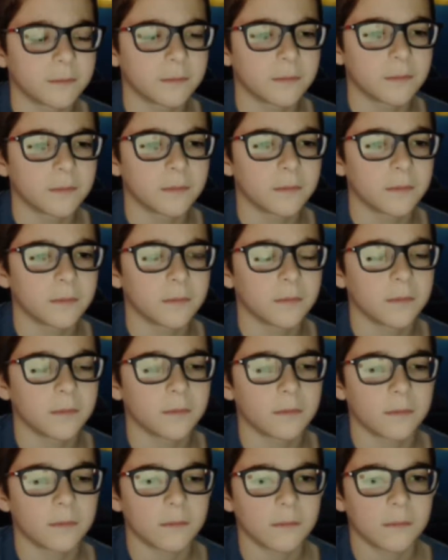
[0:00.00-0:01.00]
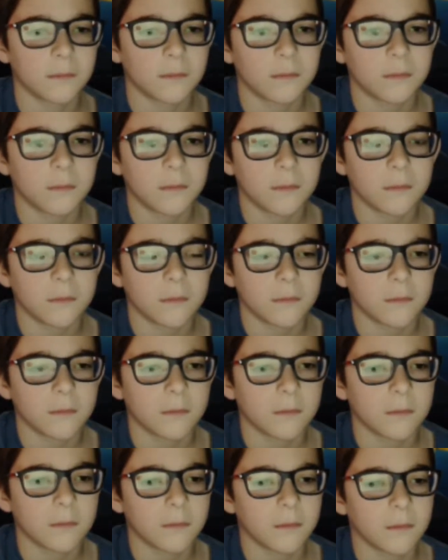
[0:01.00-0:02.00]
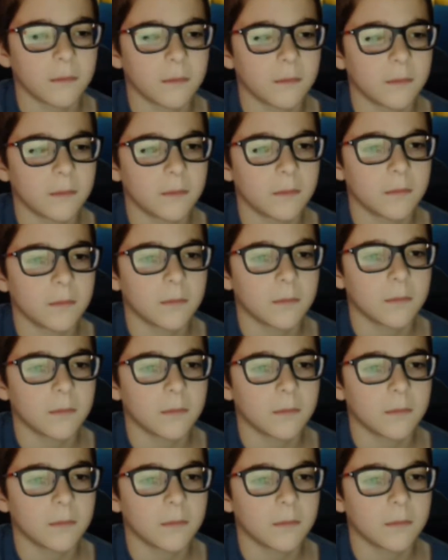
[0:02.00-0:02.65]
(no one is talking)